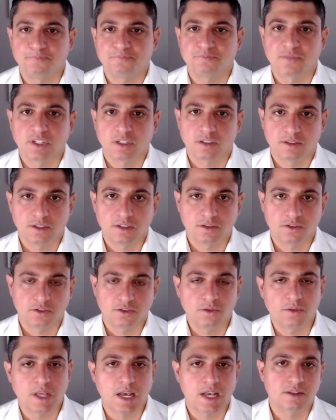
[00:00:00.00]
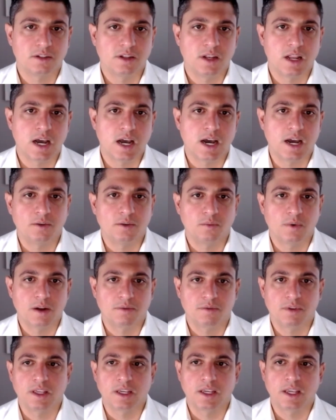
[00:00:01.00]
since 2009, when
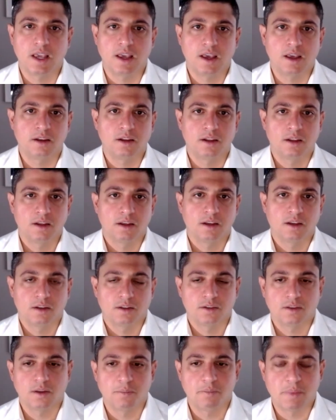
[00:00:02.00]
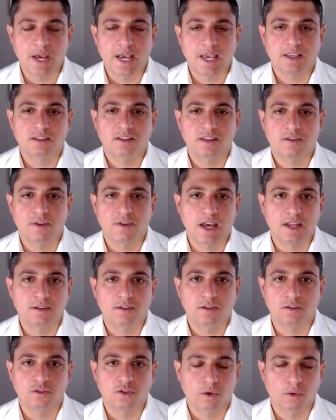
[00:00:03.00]
everything hit, the banks have had
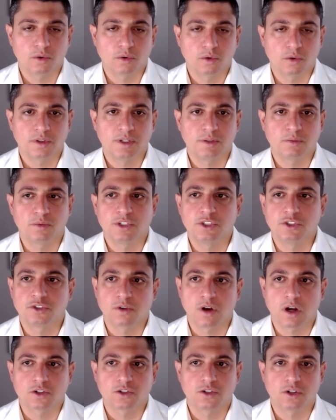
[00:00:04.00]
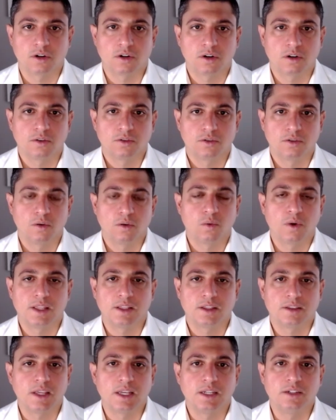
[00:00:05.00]
to totally restructure the way
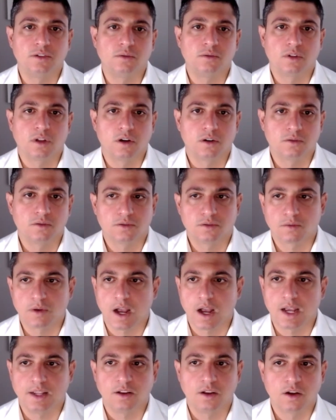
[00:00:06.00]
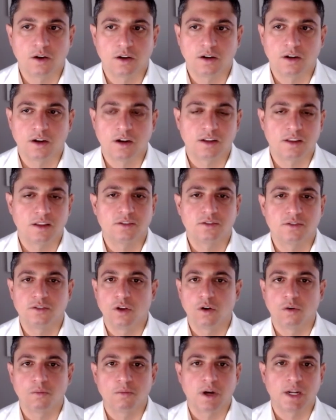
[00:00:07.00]
that they do loans. Right? No, none of this,
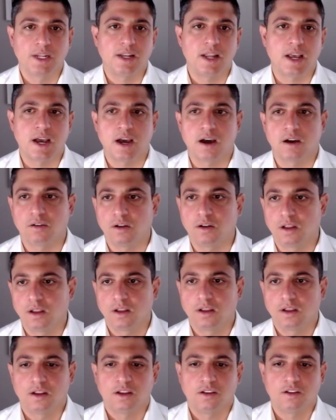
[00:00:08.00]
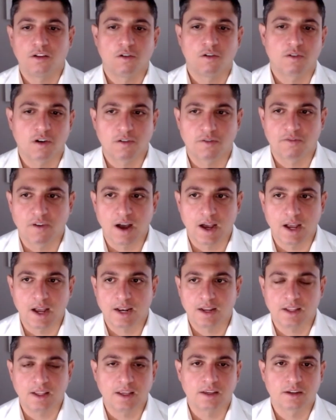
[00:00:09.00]
no money down, no
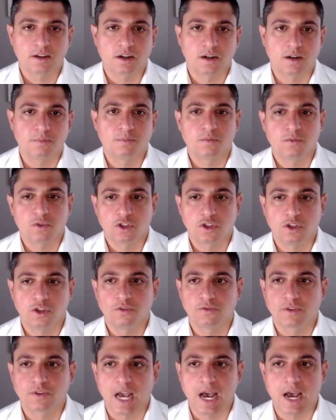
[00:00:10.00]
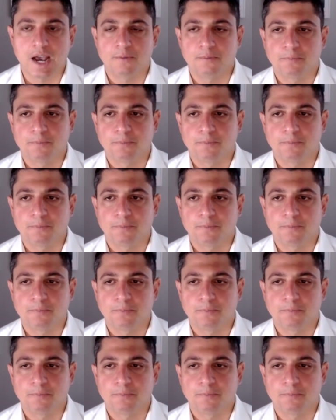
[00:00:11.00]
verified income. So you've got